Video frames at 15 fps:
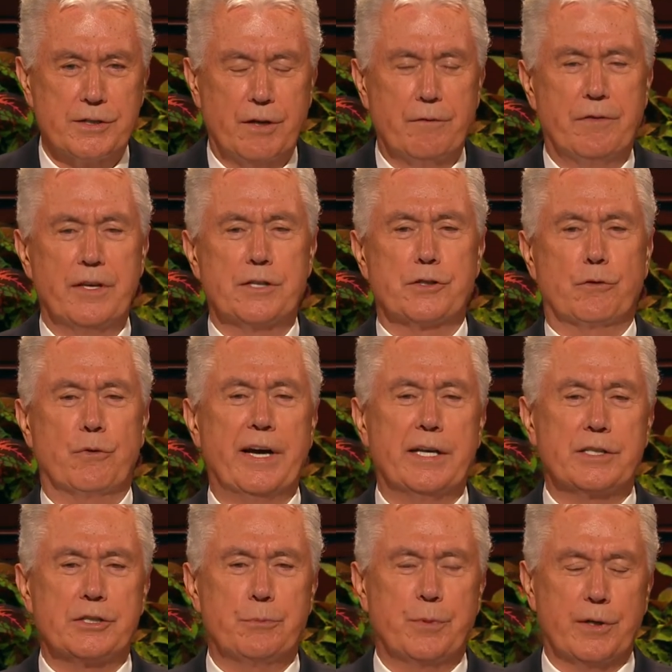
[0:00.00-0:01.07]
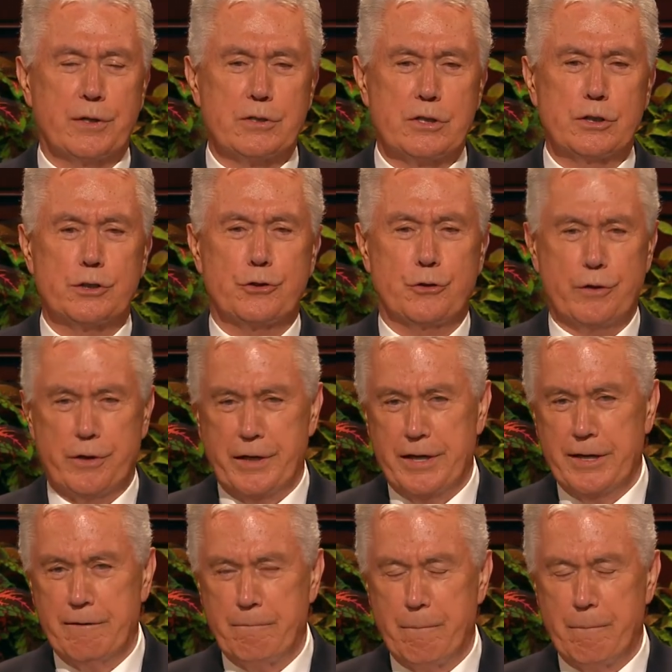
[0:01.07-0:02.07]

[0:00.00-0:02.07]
of this great spiritual journey,